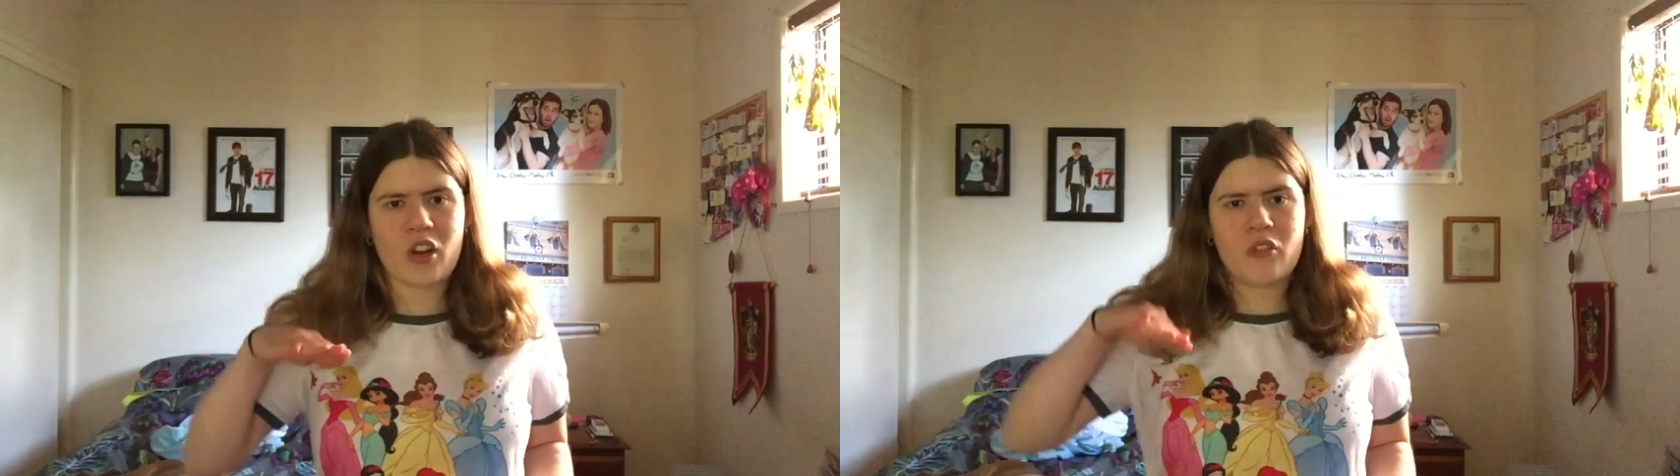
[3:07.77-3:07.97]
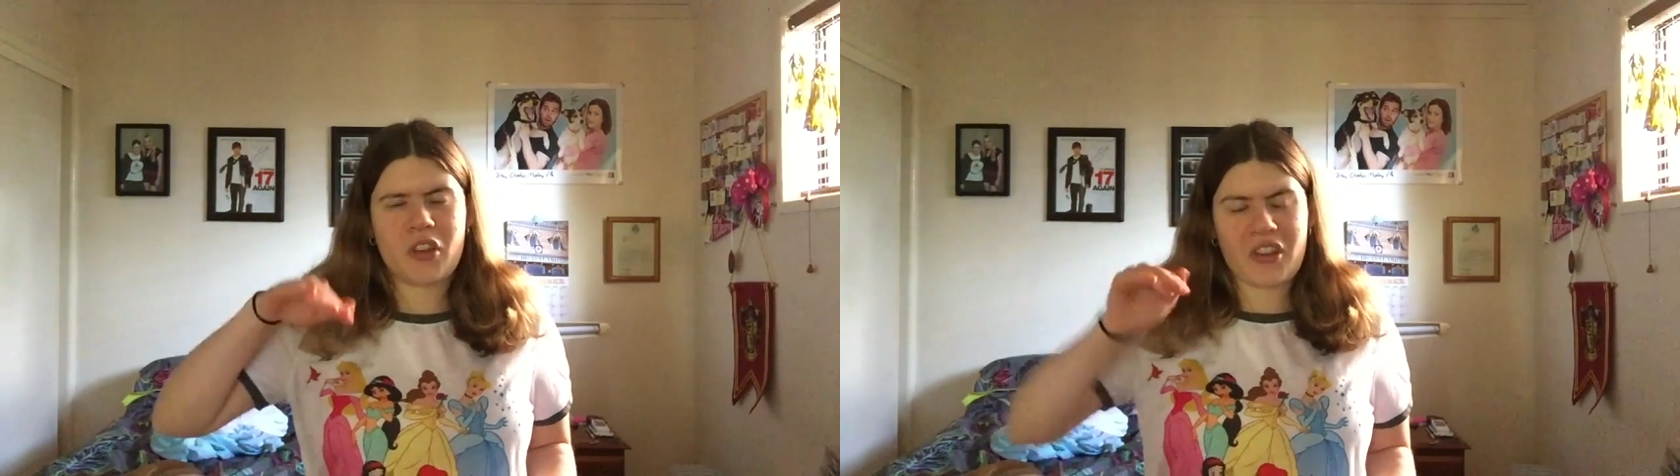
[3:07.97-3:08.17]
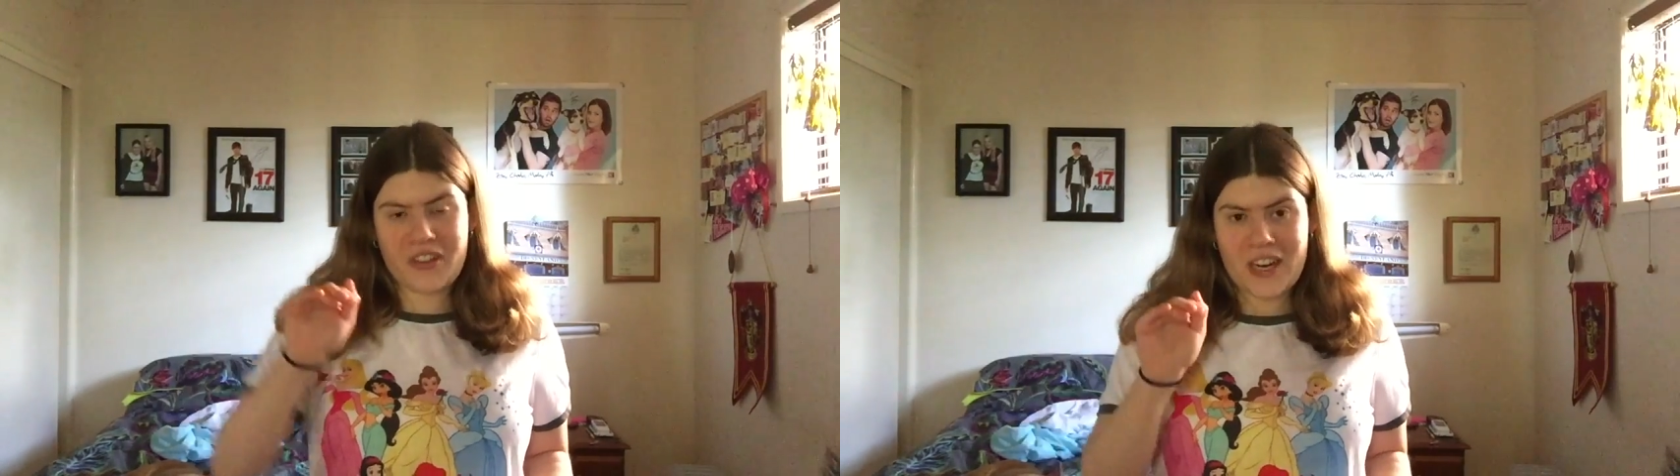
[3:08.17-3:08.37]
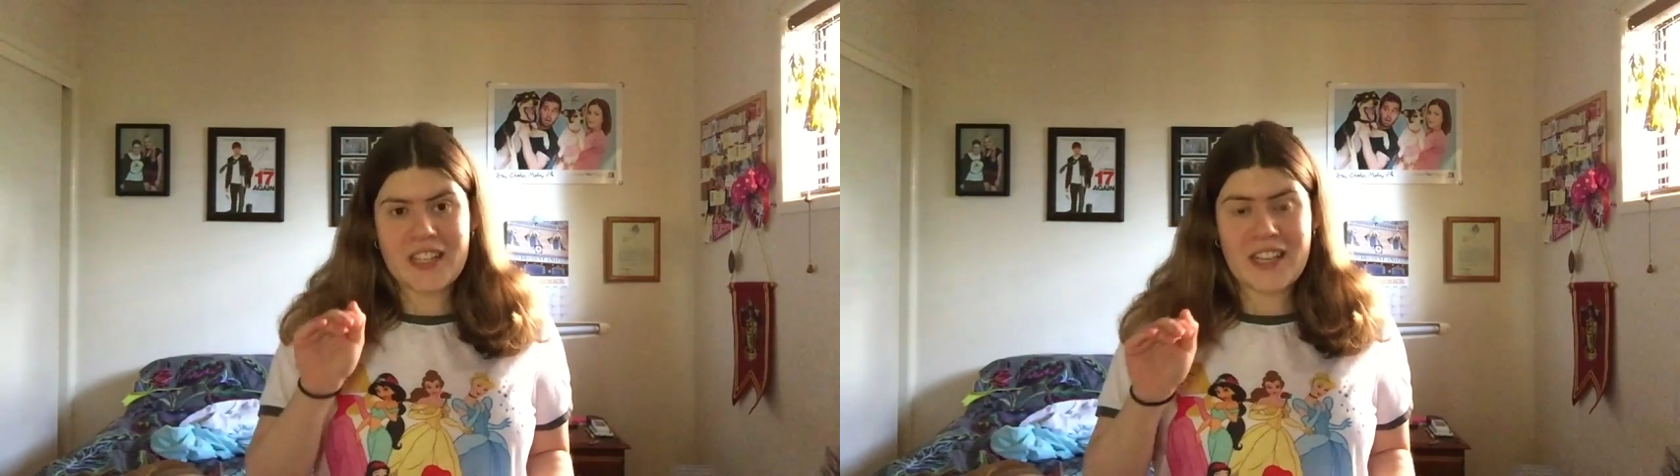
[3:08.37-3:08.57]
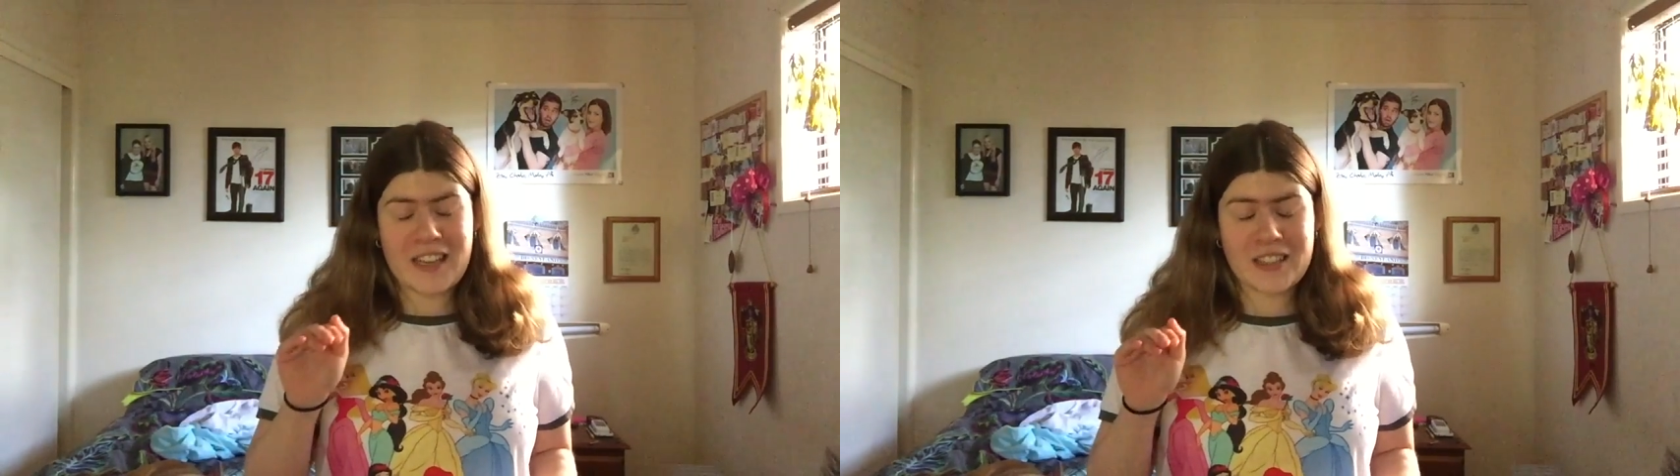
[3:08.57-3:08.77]
over the
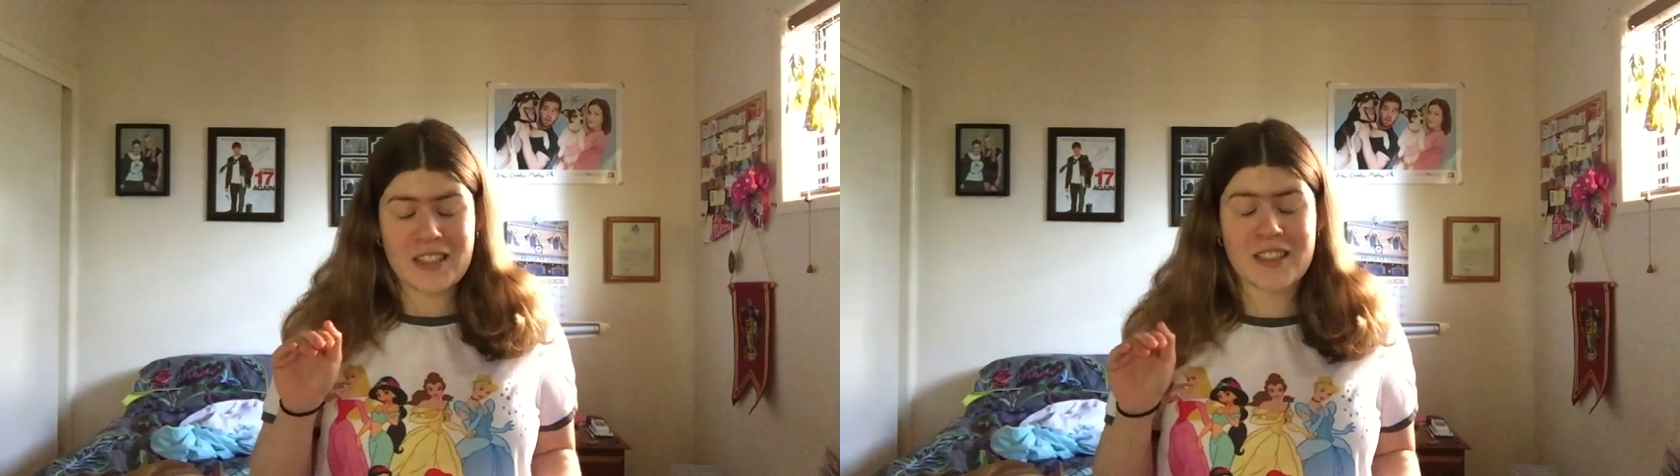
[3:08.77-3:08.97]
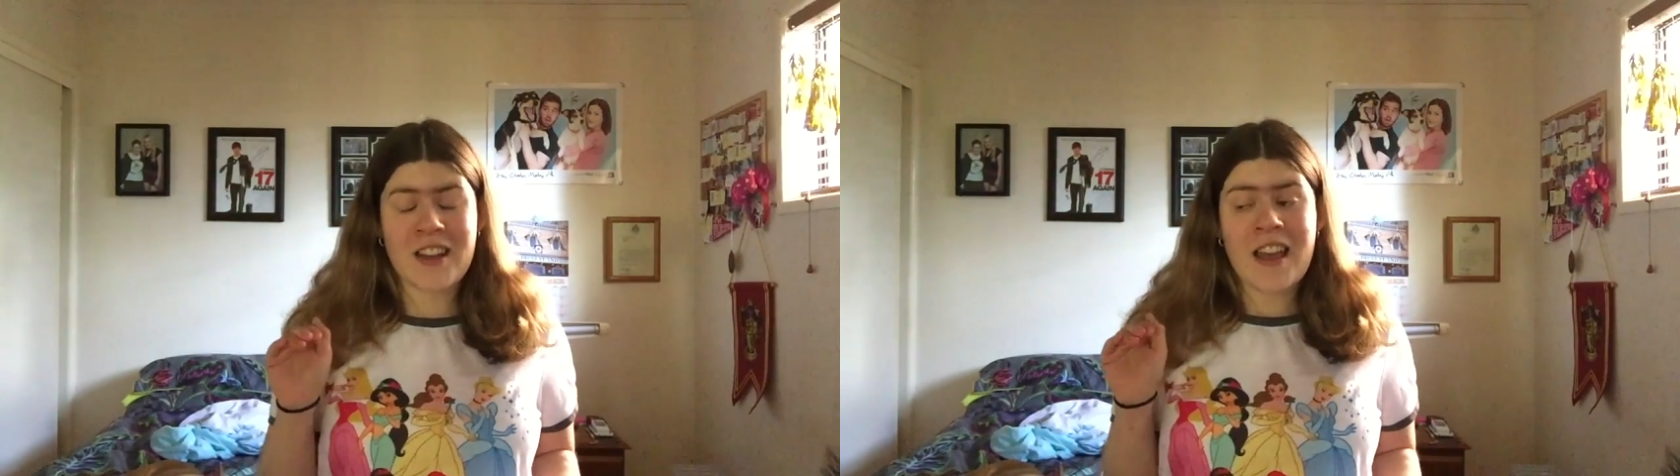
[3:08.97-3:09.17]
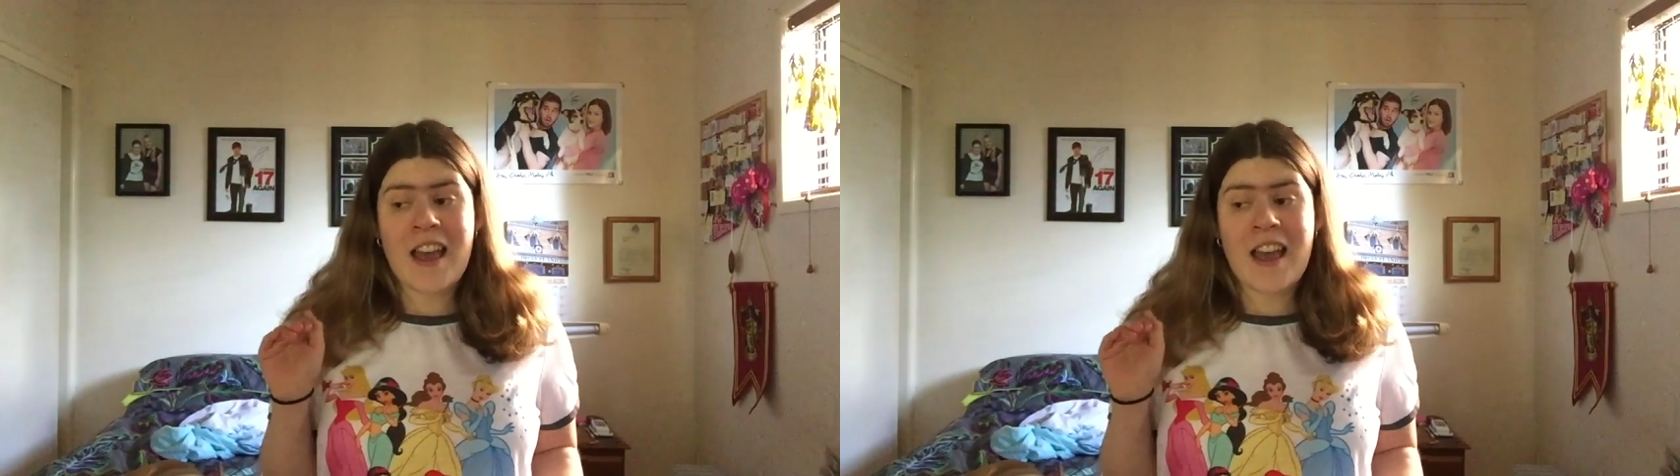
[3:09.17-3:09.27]
Grand Canyon,